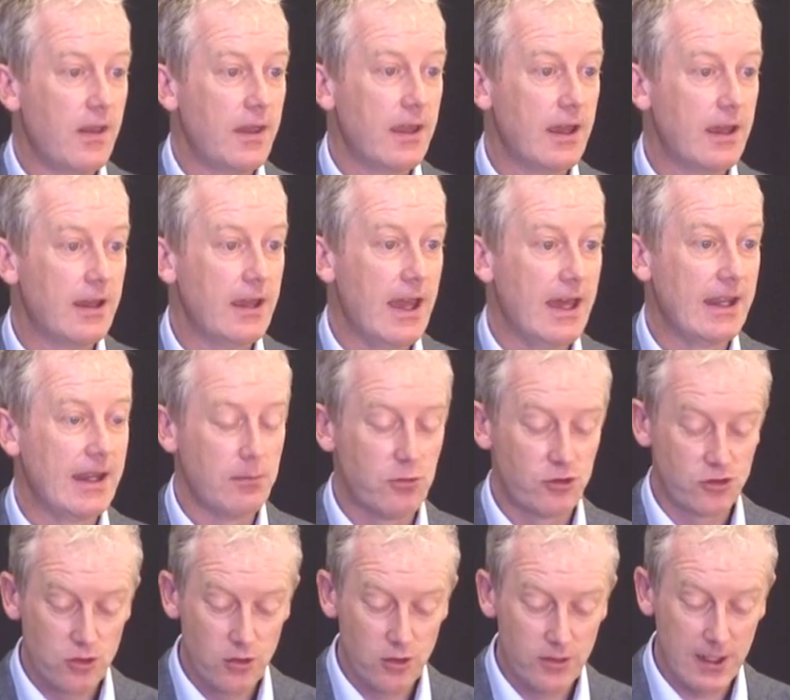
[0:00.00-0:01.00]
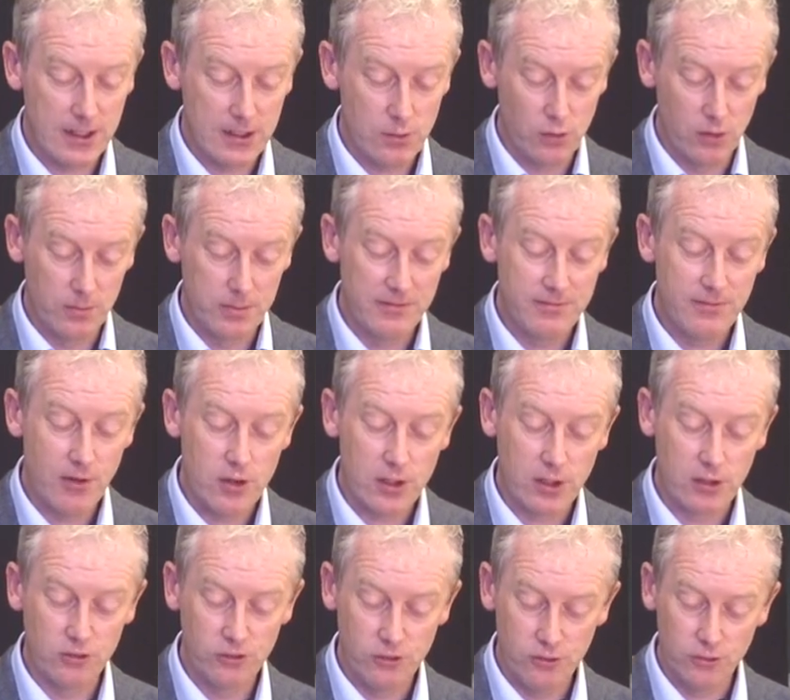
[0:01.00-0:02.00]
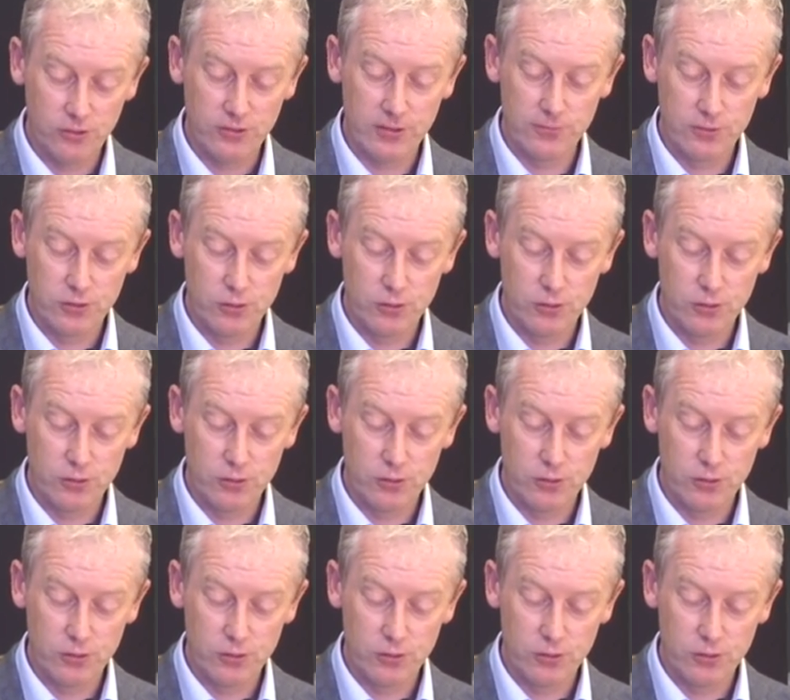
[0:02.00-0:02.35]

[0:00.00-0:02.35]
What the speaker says: And I'm sure that it will be very conducive